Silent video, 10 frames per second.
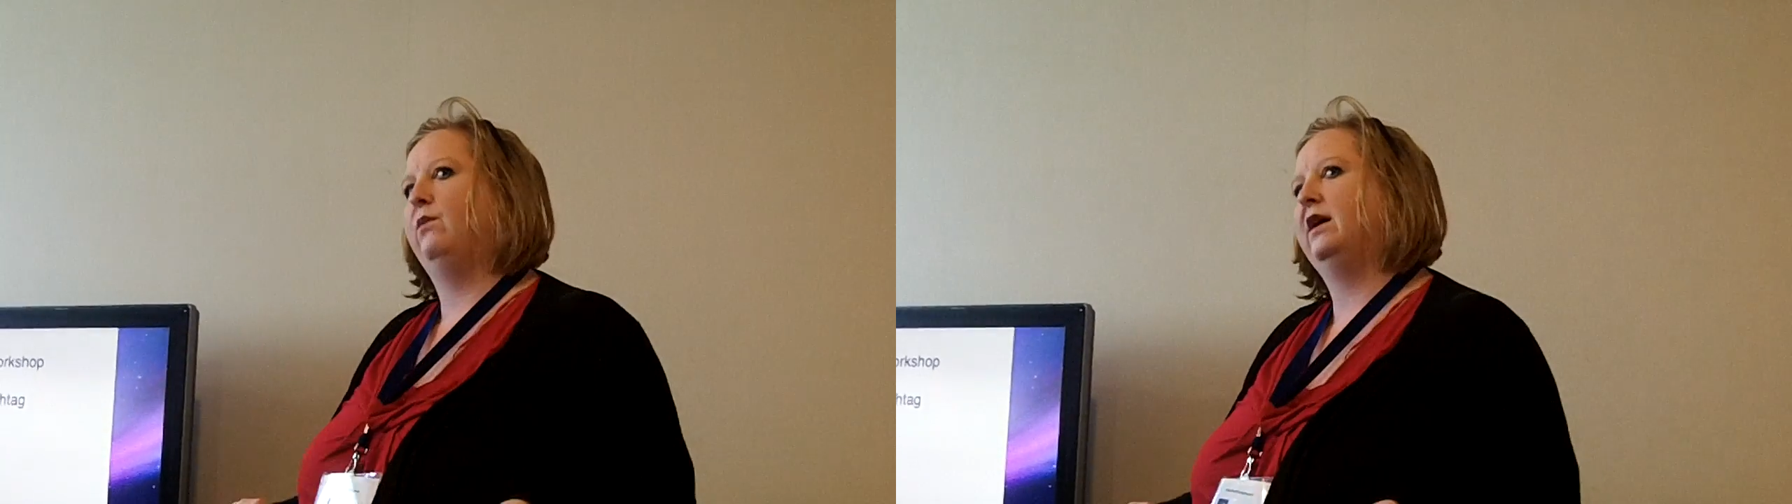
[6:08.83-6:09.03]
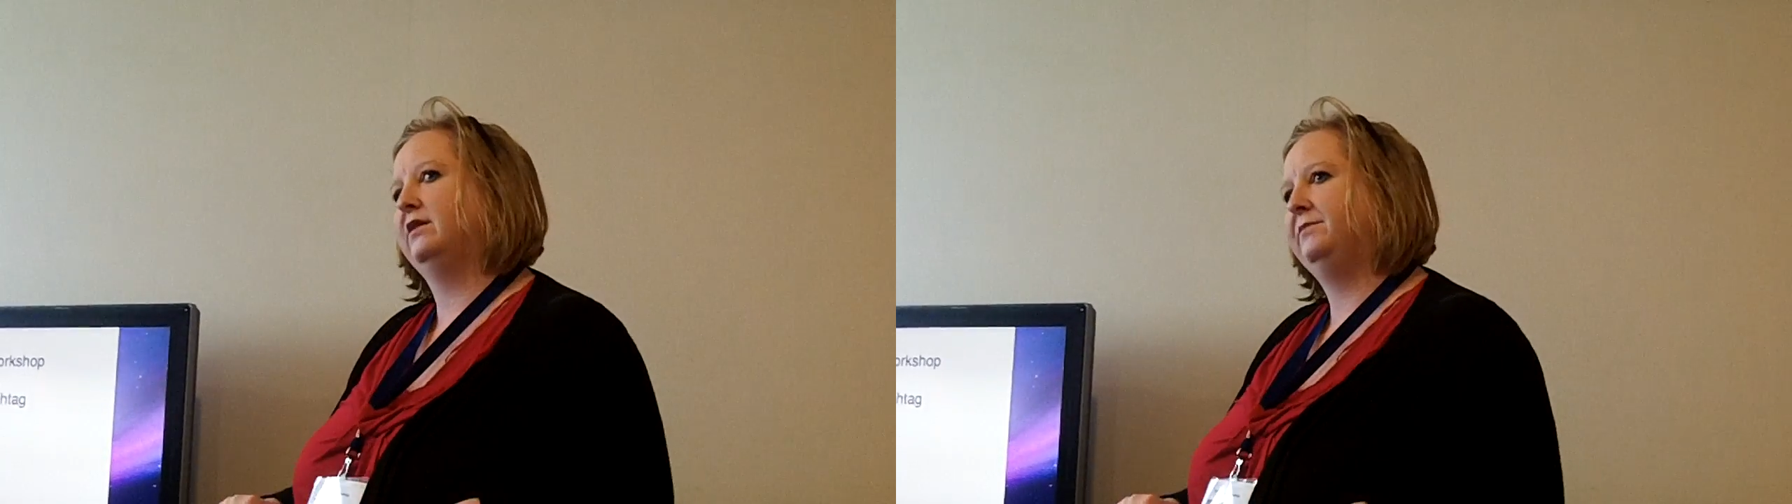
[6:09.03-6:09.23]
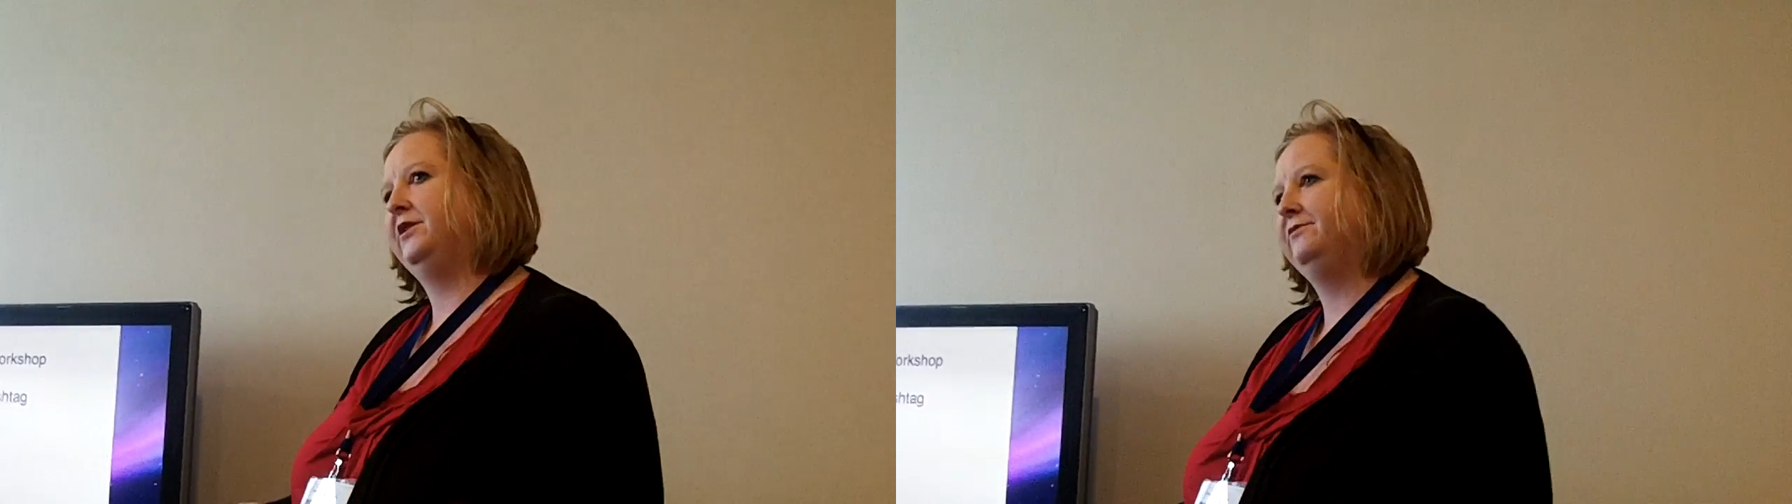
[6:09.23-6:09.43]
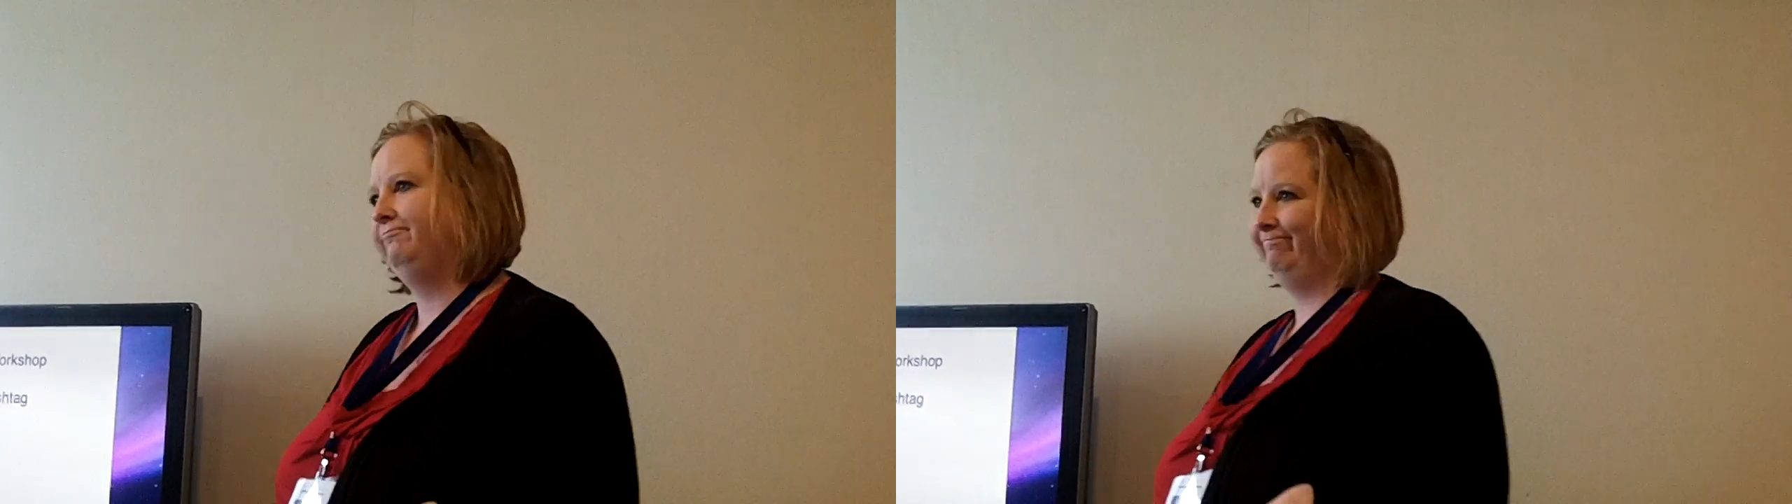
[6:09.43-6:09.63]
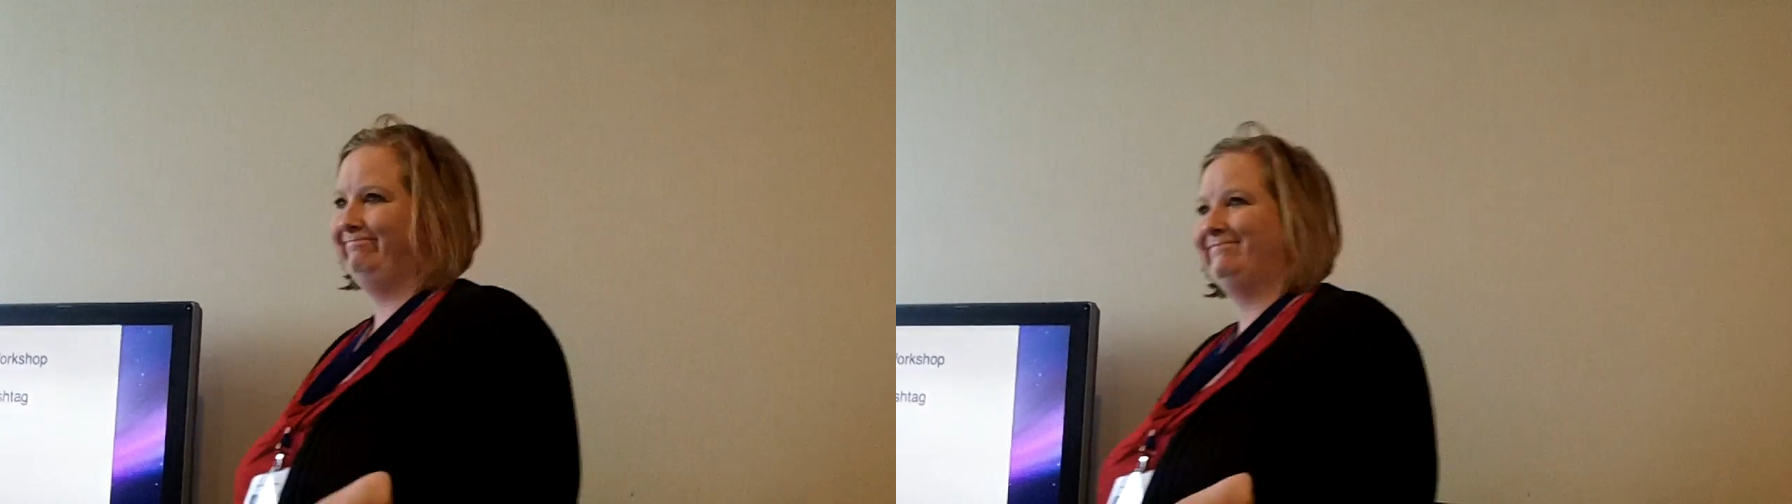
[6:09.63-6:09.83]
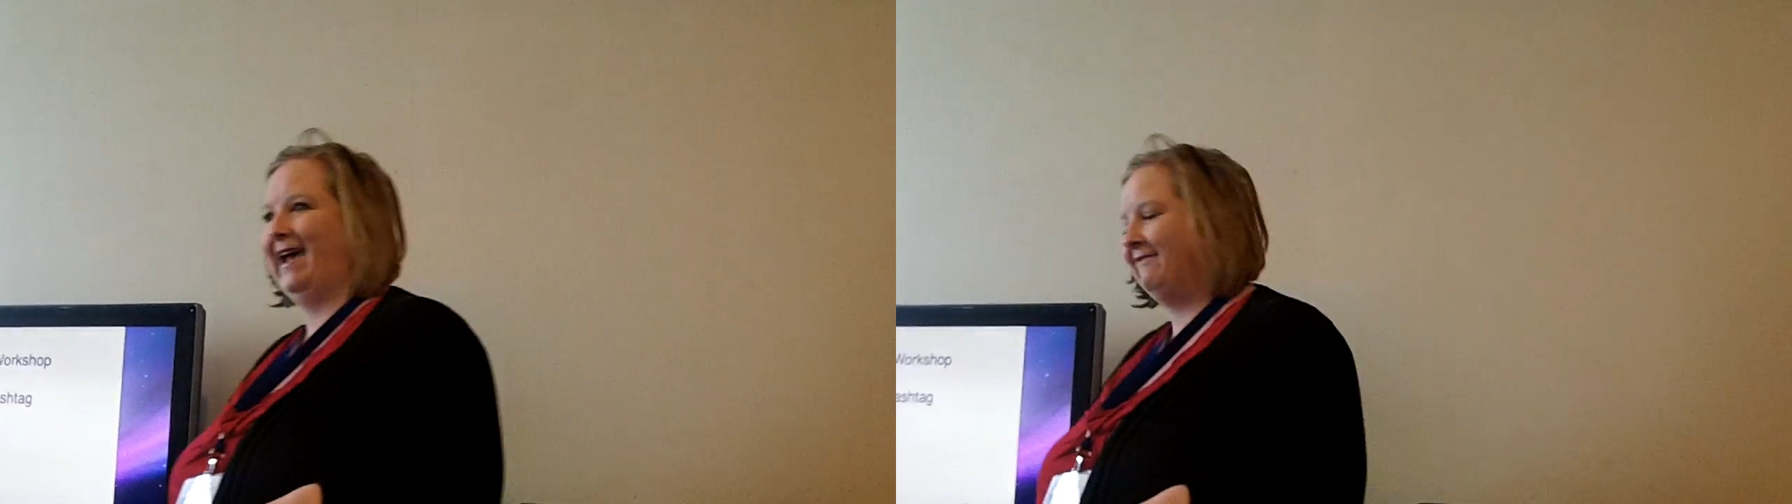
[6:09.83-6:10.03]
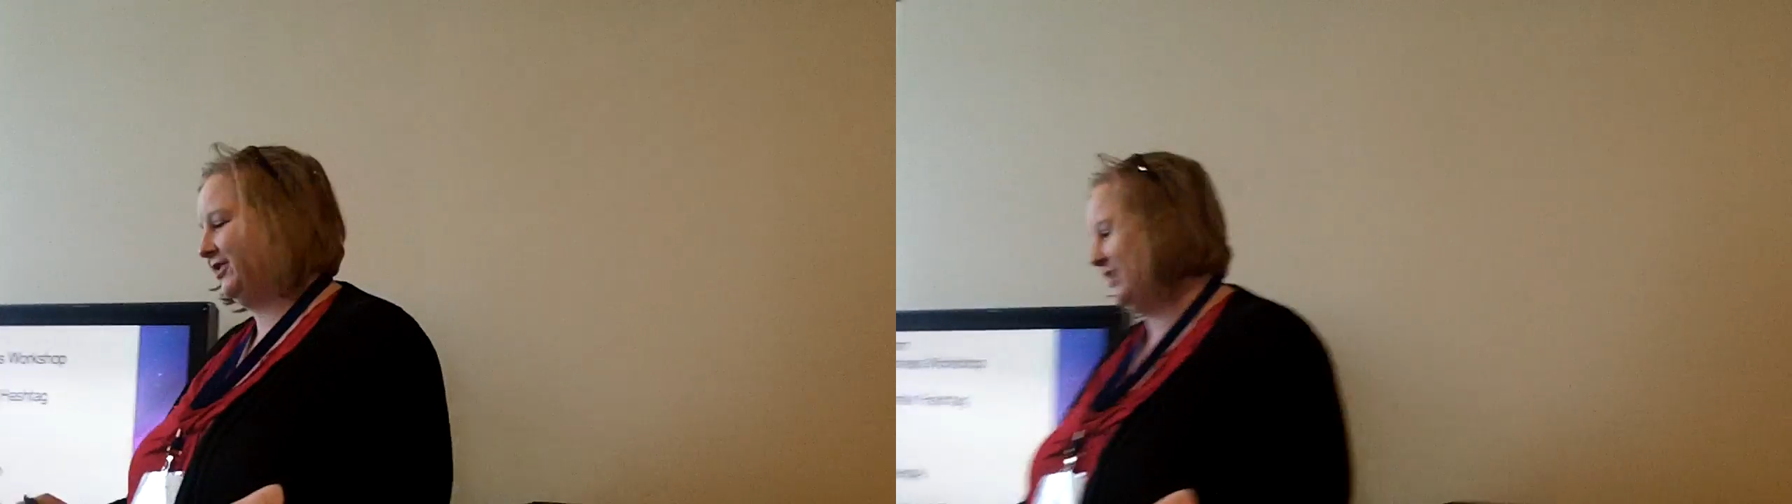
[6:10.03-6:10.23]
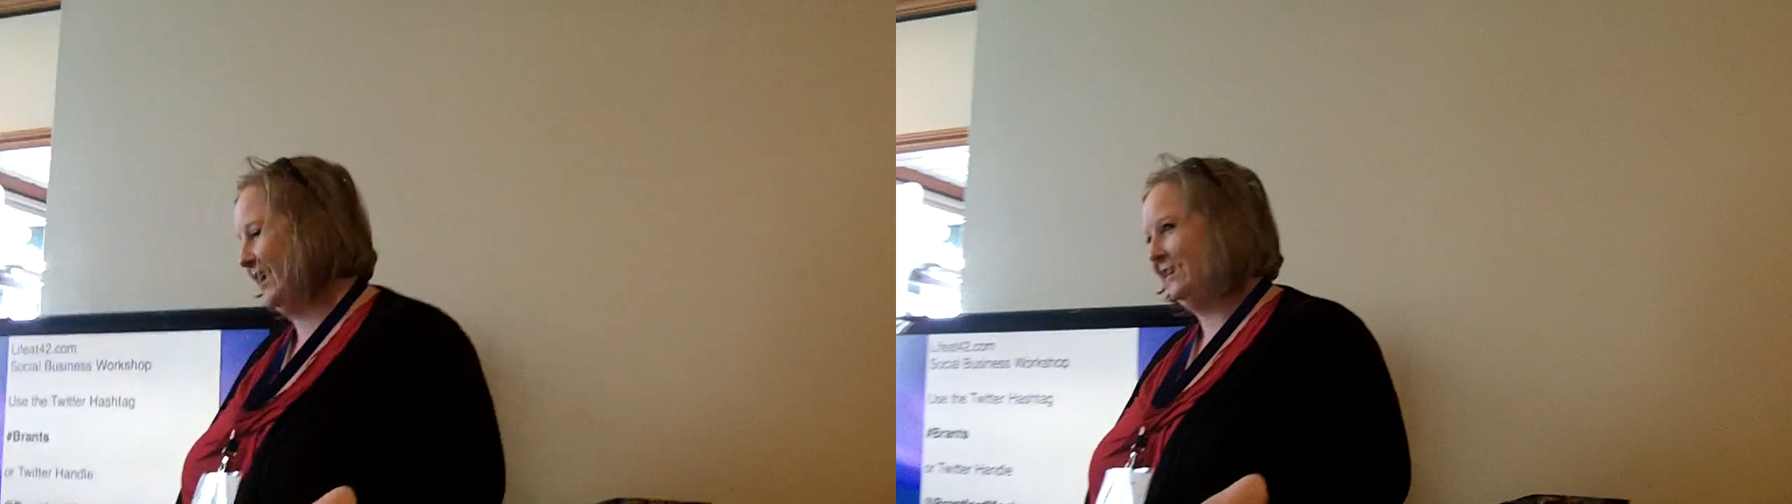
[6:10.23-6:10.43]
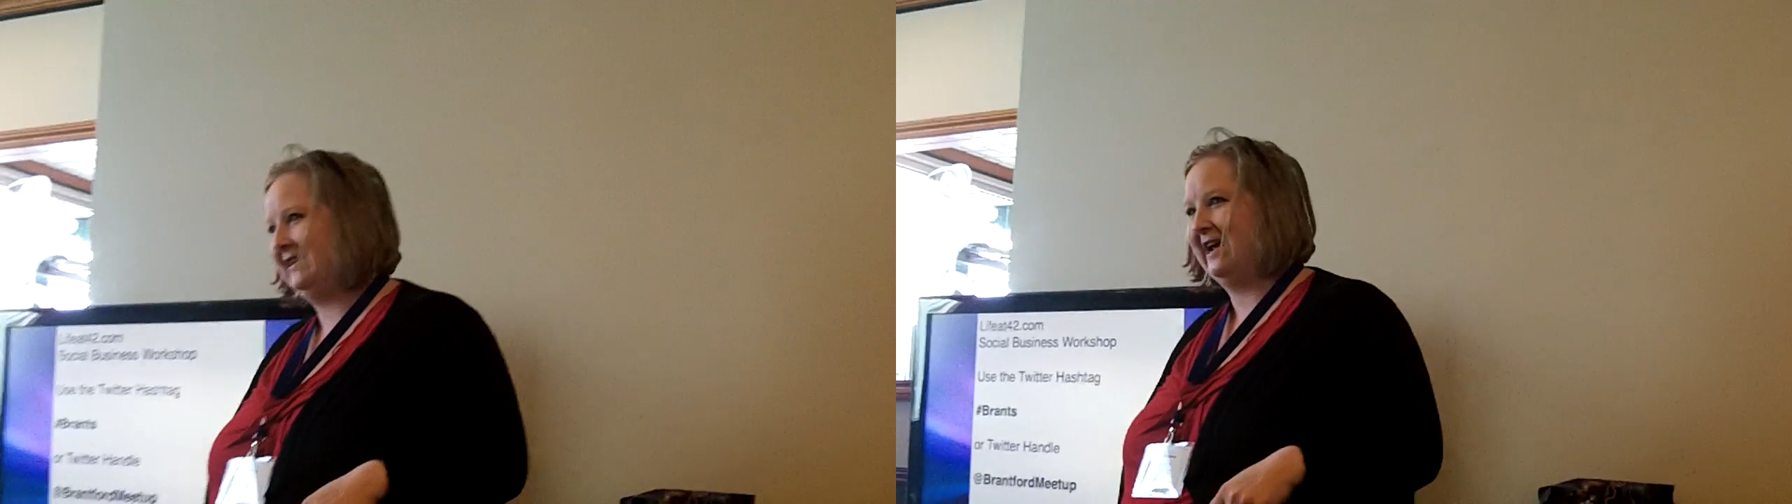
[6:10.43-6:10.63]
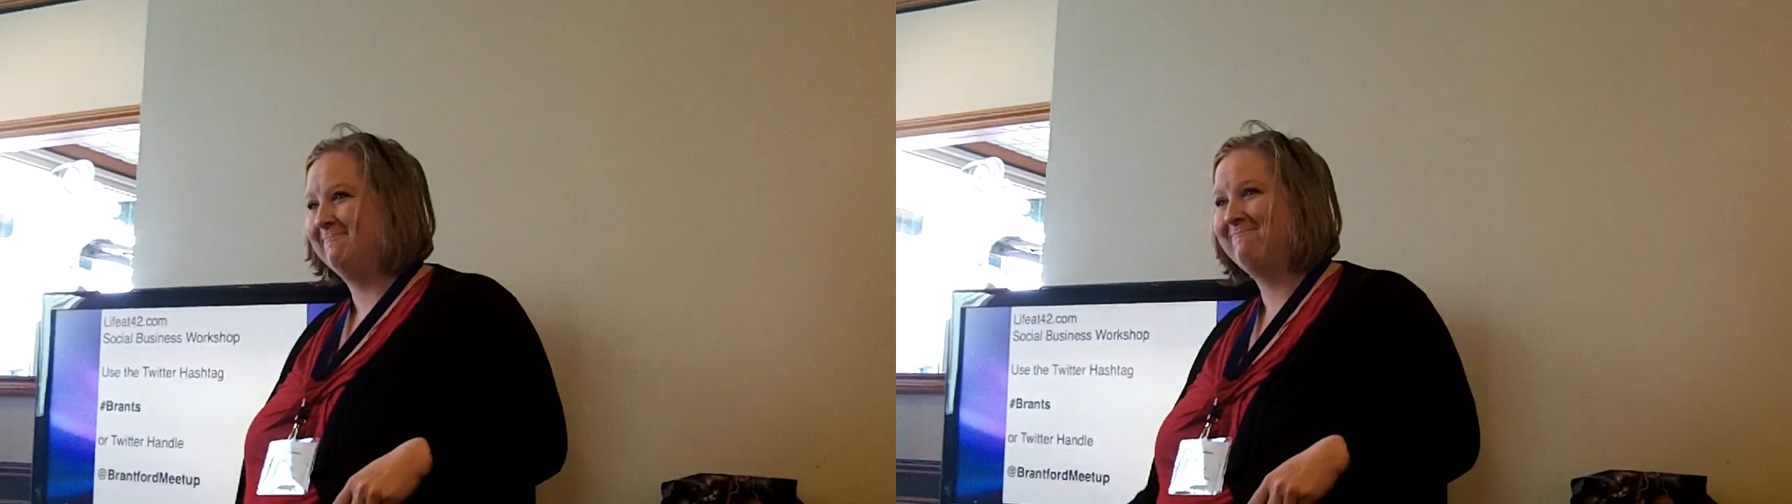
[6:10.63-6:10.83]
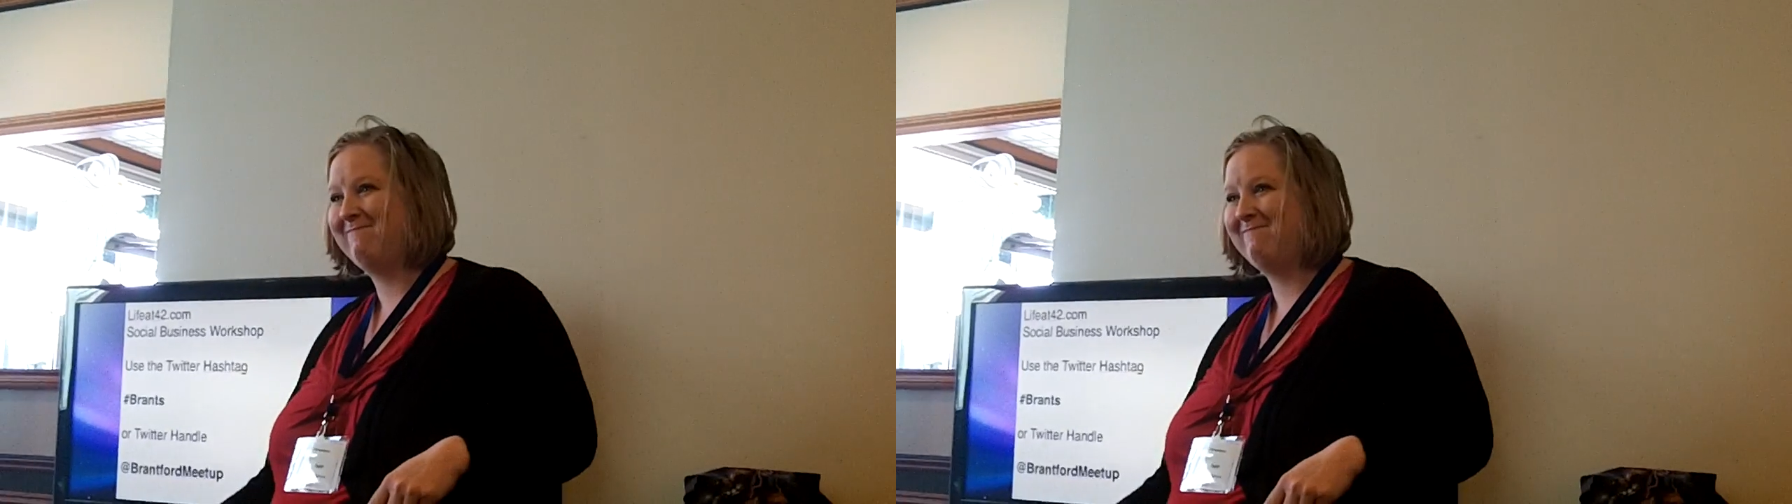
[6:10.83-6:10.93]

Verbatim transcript: Welcome you. Have a good night, day.